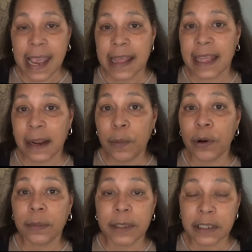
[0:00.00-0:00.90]
And then I
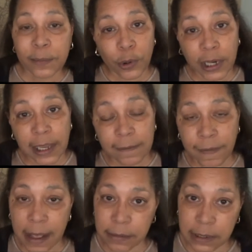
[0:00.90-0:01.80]
woke up this morning and
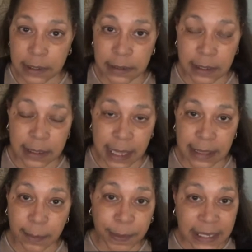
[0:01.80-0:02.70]
found
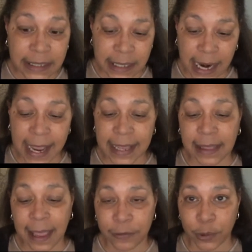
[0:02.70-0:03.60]
that the piece that I had
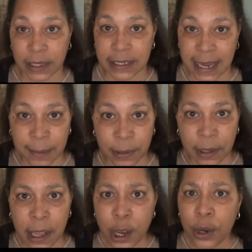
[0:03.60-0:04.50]
left on the
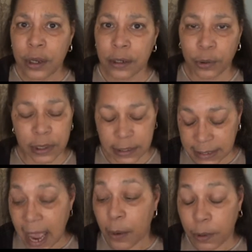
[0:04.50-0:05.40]
table on the
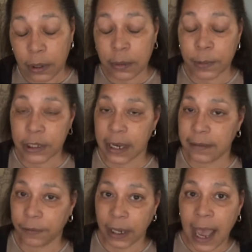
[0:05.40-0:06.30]
towel, which
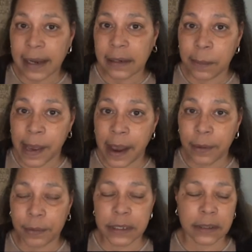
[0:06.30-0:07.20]
I'd forgotten
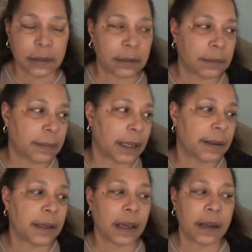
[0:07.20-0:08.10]
about, was, oh
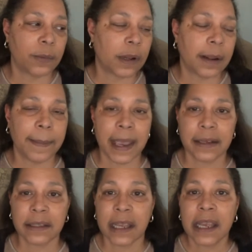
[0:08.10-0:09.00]
my God, what a
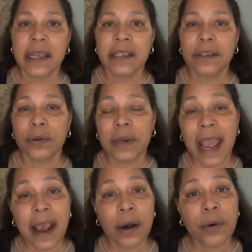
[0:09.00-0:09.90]
mess. So
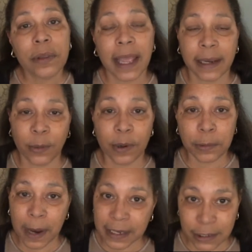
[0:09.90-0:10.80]
now, like, what
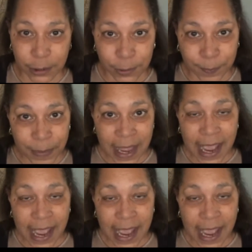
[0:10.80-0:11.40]
do?